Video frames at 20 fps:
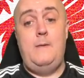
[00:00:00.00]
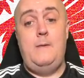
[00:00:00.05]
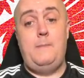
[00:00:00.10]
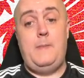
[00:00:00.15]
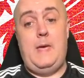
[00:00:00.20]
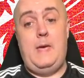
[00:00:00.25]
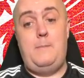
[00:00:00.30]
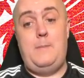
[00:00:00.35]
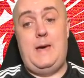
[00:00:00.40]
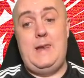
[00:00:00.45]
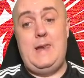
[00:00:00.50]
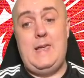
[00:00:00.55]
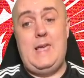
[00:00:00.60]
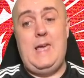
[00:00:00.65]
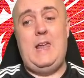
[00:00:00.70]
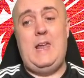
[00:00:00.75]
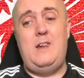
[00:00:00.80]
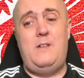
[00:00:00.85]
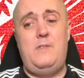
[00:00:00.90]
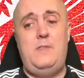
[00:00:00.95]
And
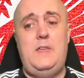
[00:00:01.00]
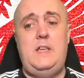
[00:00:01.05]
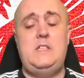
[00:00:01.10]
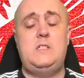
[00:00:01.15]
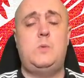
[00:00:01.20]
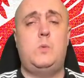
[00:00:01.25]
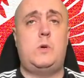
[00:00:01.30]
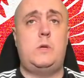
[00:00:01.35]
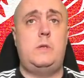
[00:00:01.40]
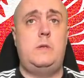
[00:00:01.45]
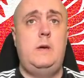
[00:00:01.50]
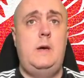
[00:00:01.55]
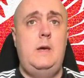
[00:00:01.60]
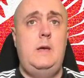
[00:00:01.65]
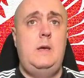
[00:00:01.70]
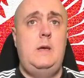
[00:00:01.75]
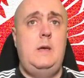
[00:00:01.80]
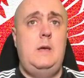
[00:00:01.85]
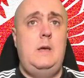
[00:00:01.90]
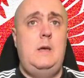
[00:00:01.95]
again on this one,
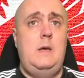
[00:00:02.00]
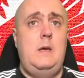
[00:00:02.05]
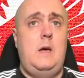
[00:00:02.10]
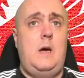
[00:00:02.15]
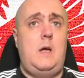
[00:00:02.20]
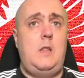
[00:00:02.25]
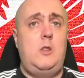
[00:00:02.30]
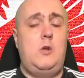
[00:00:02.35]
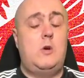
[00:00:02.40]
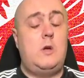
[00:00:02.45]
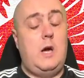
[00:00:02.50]
look,